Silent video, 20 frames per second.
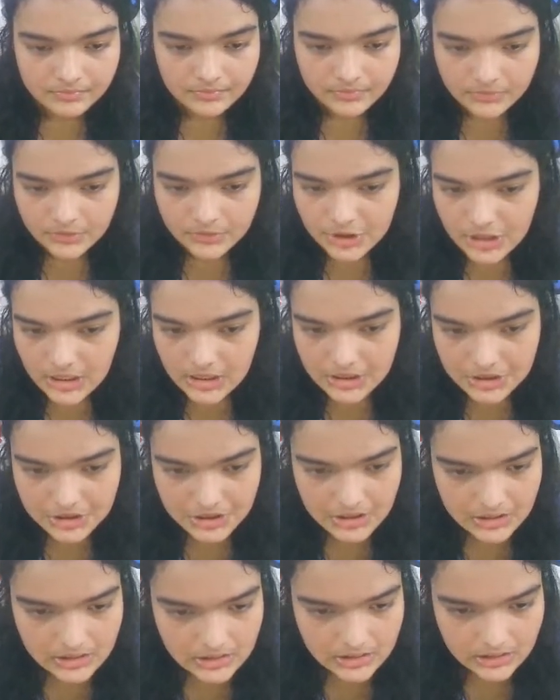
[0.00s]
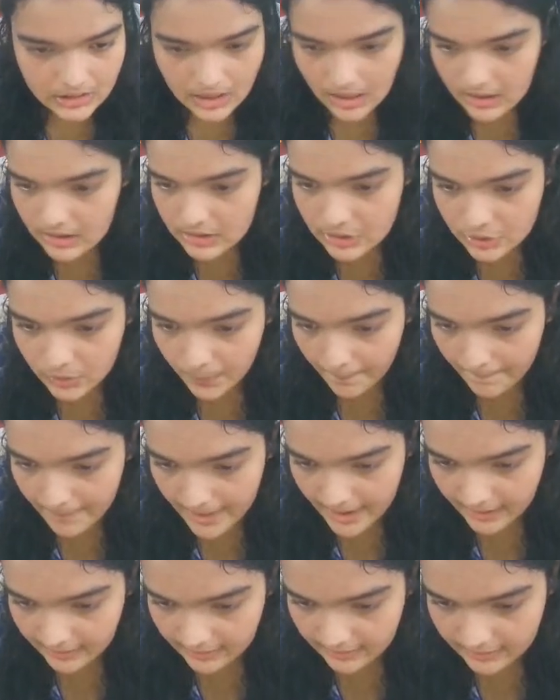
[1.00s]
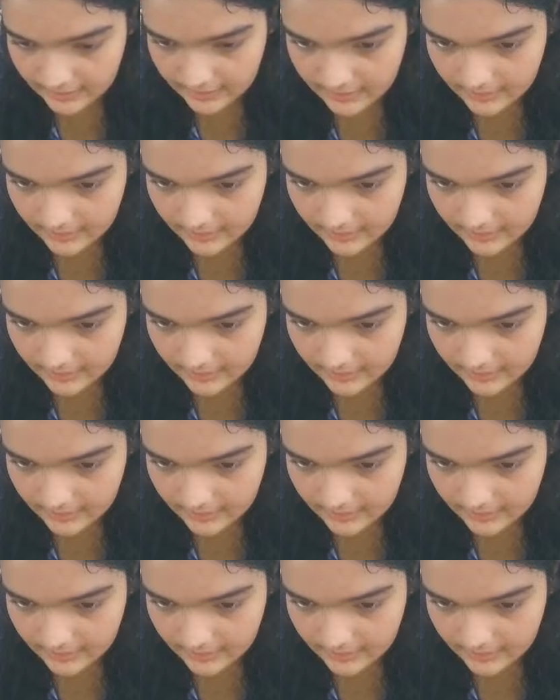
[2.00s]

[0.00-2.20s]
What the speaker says: Change this color to pink.